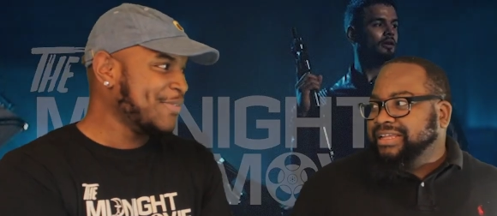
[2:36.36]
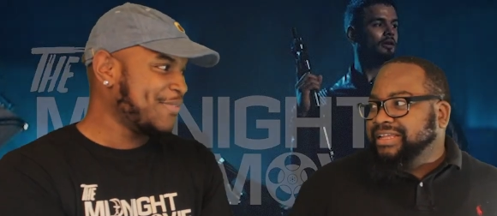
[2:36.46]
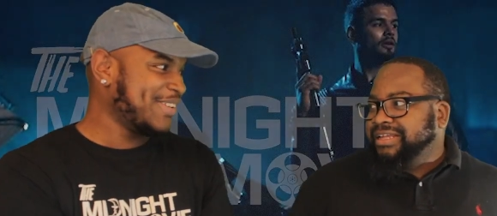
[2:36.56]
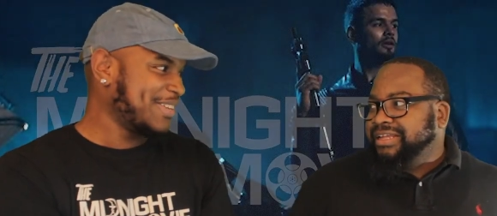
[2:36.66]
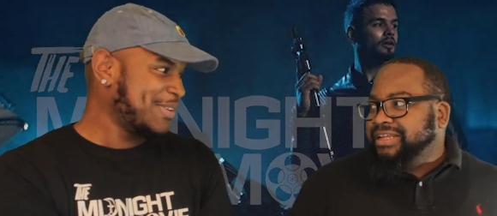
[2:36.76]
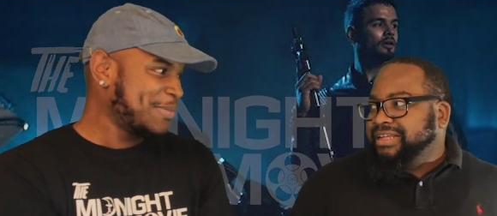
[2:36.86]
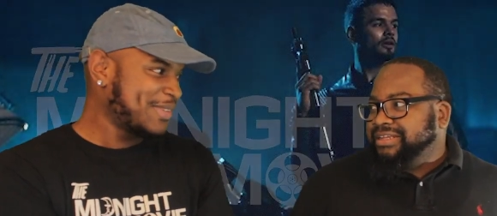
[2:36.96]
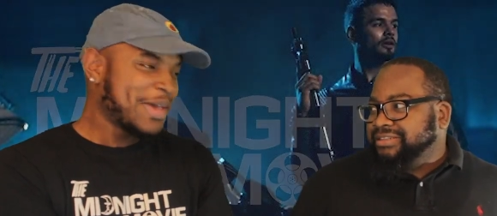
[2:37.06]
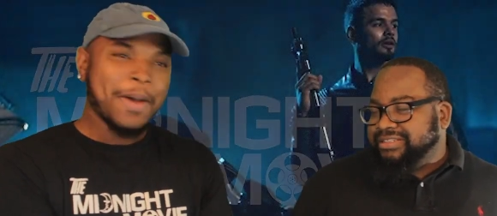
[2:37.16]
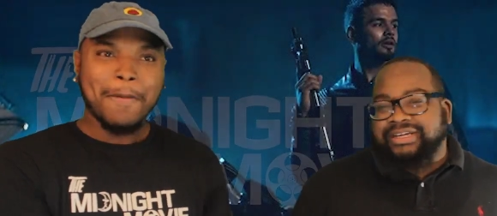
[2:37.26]
Speaker 1: two films,
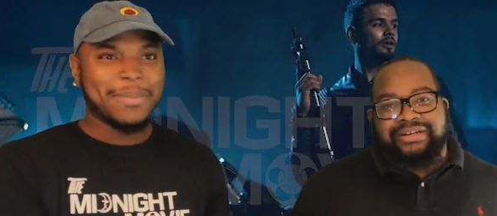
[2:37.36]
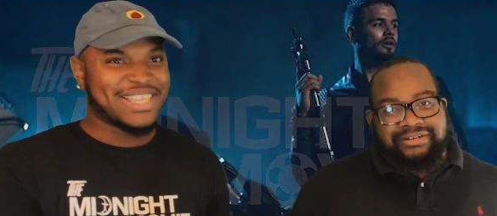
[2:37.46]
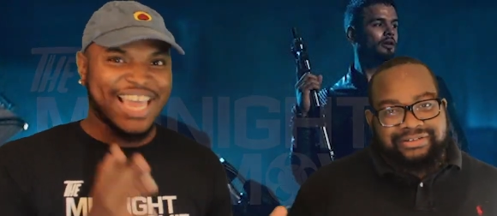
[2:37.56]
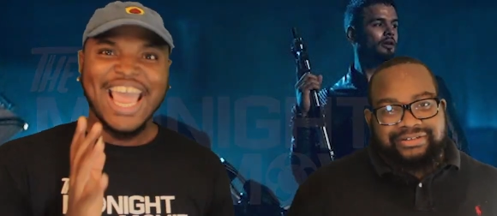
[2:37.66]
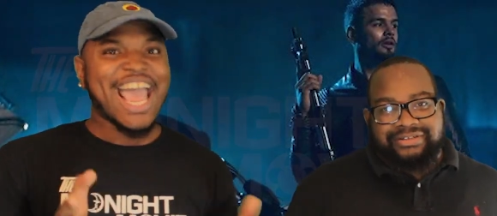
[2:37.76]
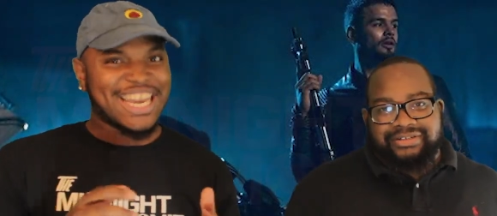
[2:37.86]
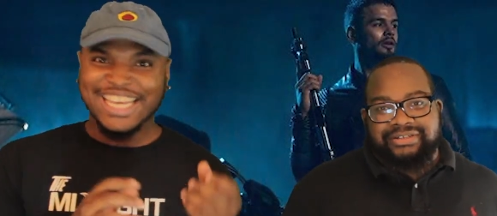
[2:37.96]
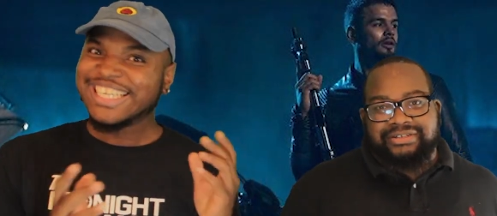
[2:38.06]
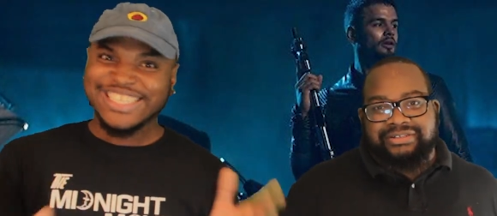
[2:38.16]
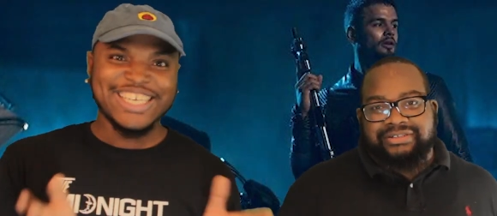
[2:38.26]
yeah. but they had to
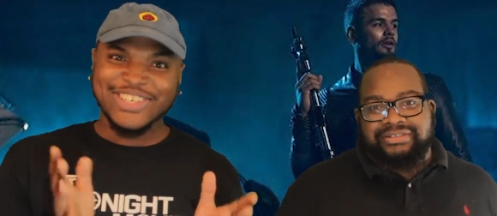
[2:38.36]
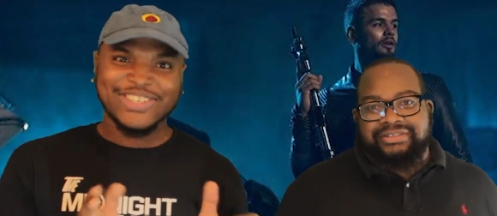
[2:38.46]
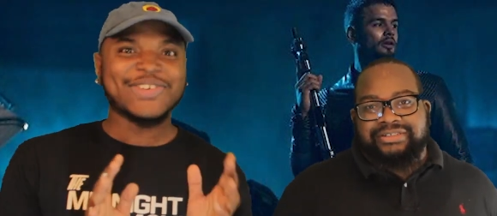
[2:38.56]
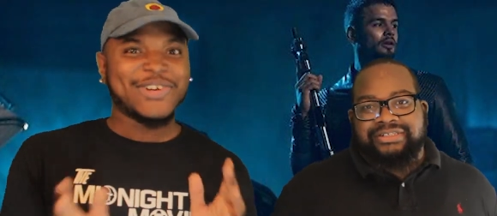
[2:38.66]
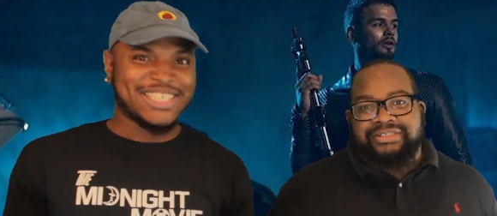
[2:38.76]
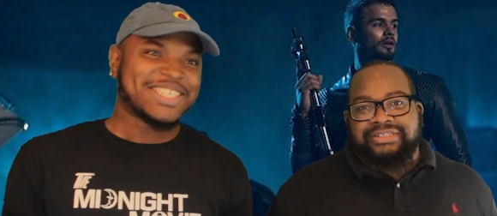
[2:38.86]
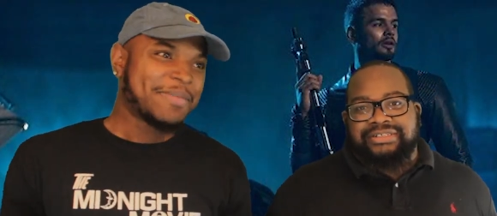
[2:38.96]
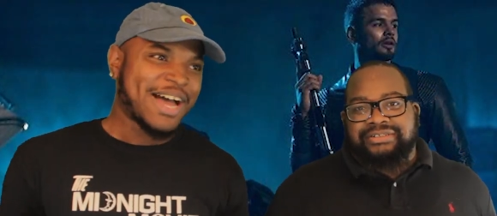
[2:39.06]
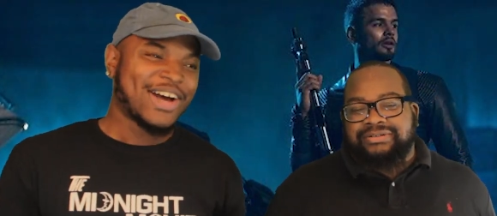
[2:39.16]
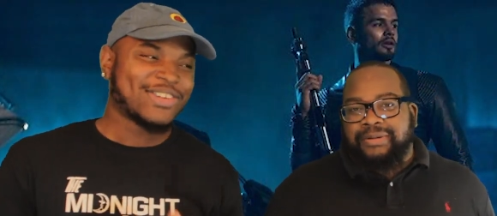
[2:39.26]
continue the story
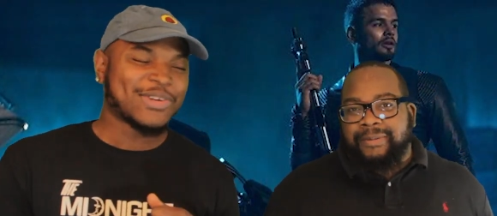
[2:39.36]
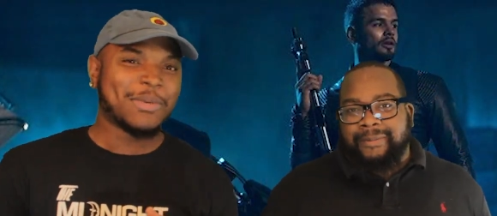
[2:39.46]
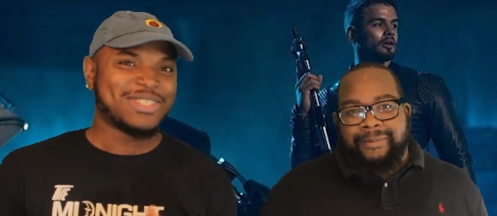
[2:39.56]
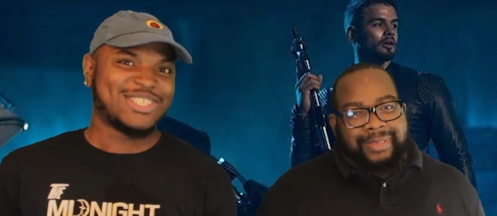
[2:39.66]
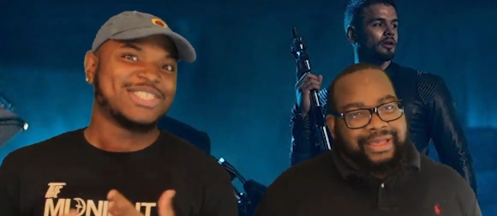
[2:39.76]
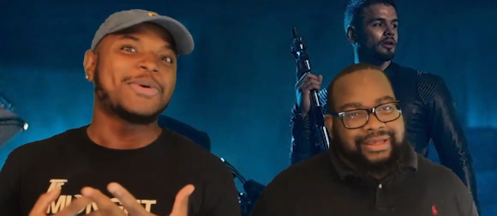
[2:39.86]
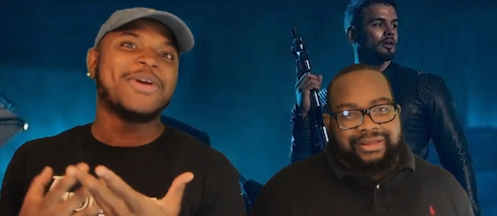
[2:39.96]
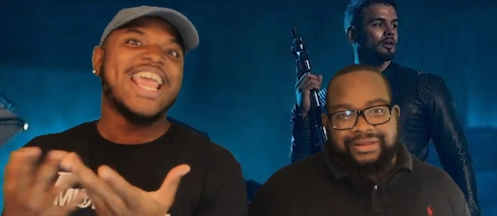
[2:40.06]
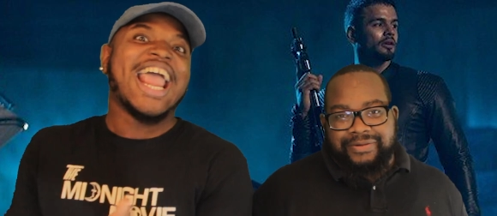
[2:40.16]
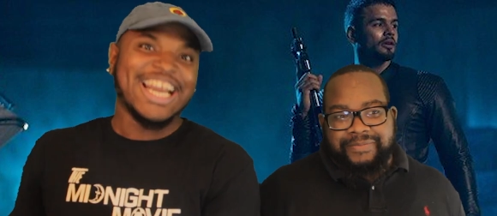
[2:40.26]
somehow. So it was just
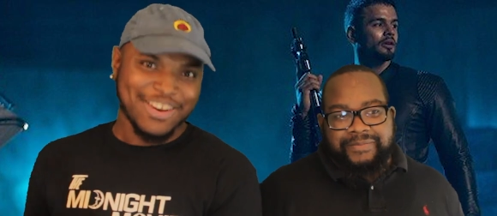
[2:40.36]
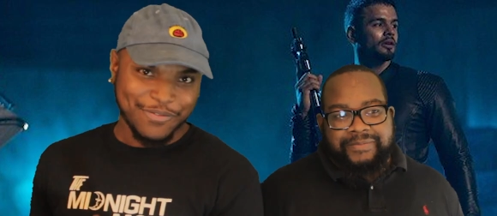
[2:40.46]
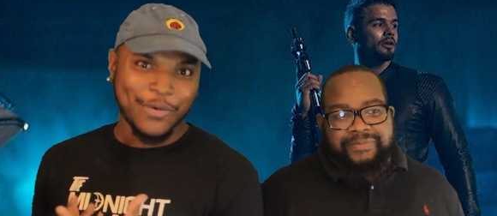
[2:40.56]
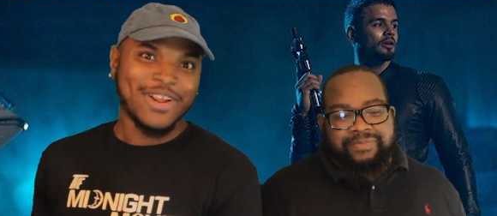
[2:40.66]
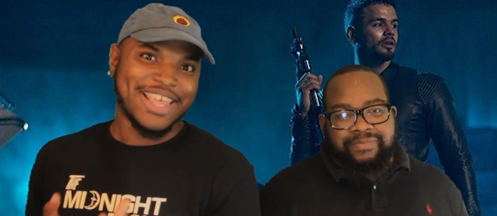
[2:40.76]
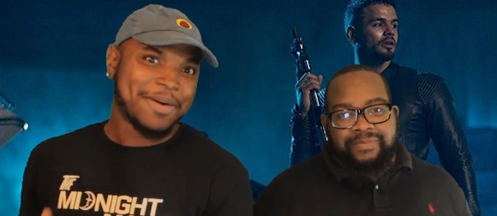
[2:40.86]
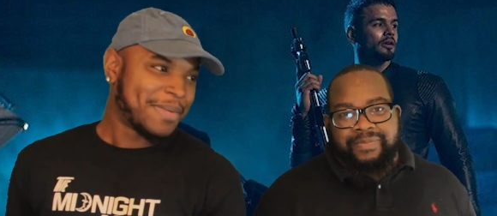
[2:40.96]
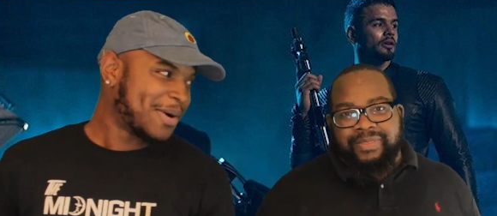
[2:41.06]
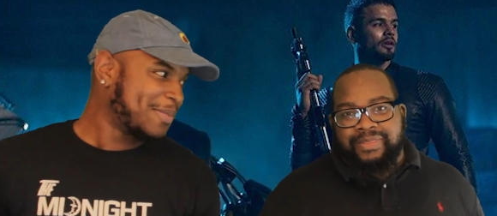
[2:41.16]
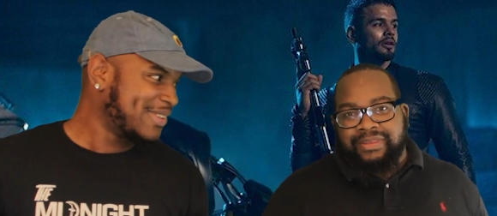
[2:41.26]
created for that
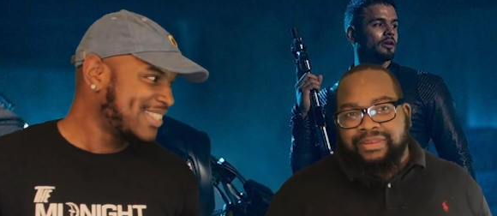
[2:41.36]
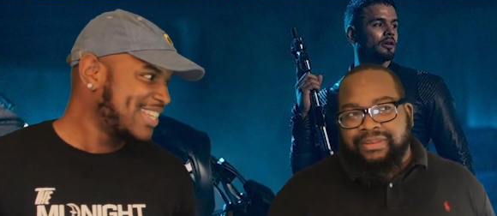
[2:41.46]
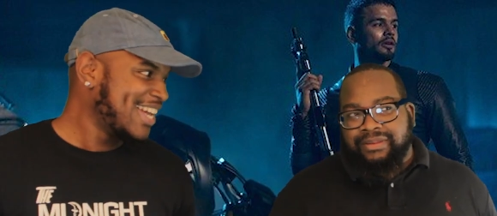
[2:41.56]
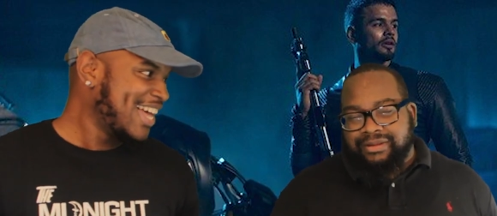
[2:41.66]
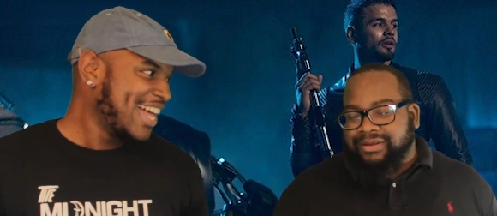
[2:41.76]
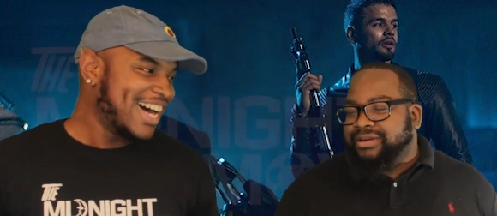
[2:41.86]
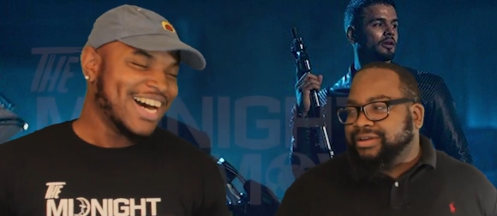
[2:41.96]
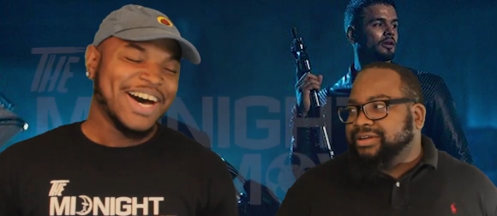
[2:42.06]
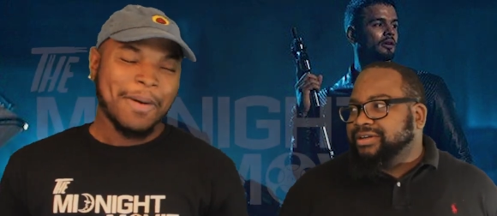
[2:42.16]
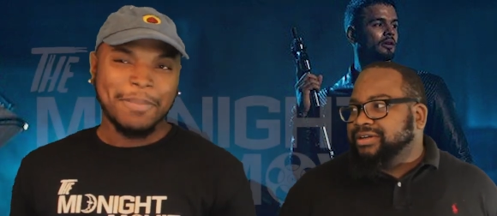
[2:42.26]
purpose.
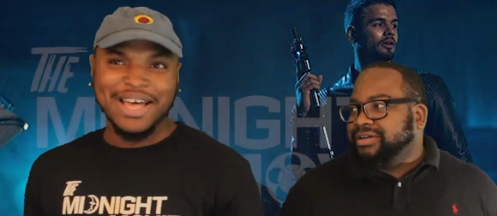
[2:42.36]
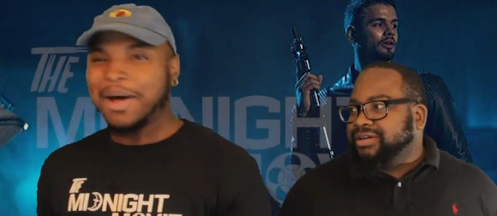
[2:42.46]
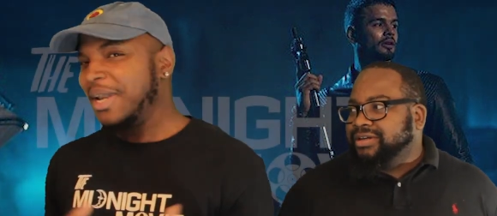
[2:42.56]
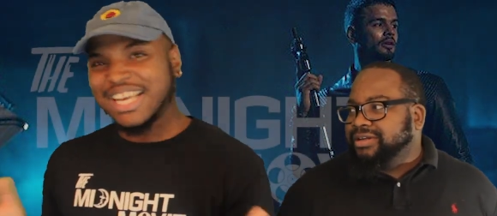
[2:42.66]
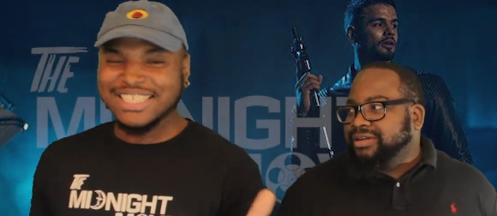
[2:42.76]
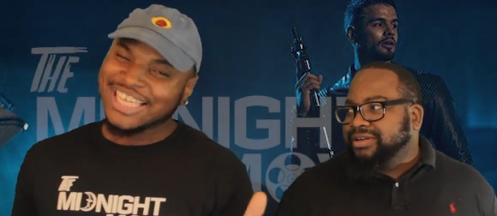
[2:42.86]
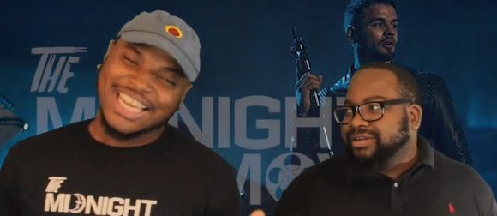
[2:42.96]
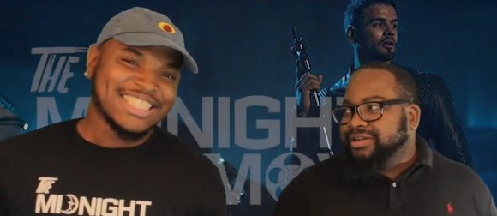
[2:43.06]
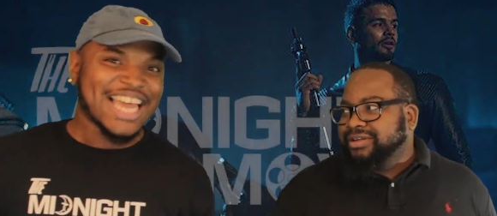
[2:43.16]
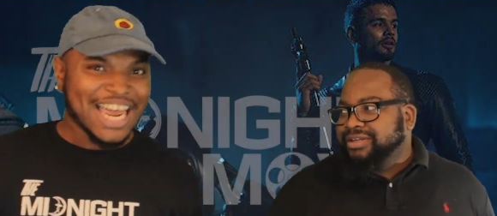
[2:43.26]
Uh, but like I said, it's
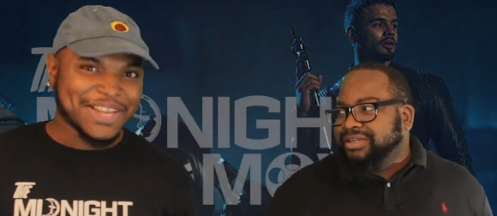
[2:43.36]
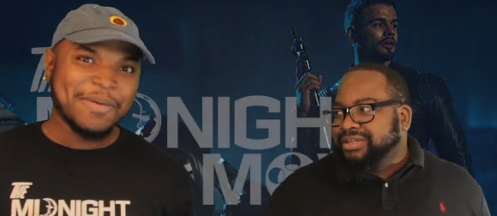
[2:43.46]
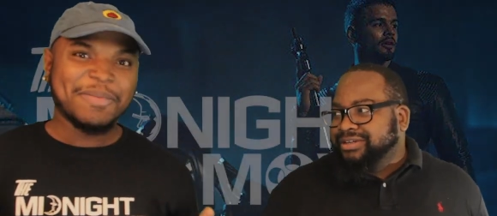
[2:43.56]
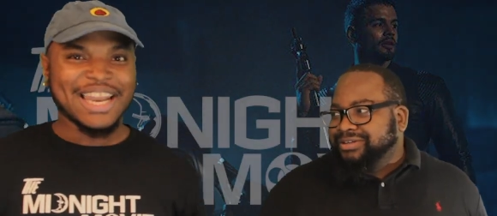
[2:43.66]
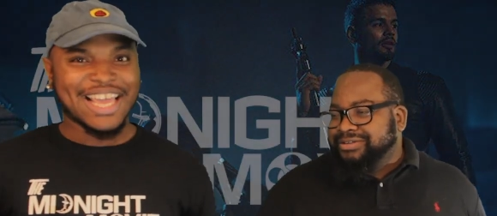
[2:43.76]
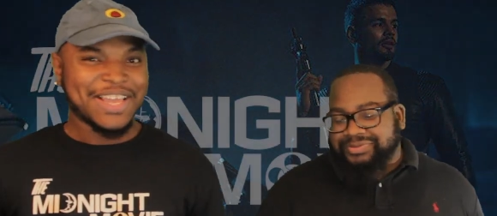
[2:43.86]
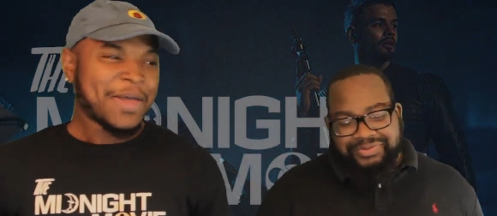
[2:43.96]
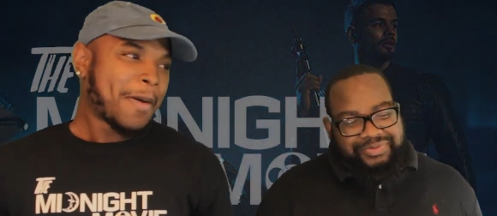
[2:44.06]
not a complaint.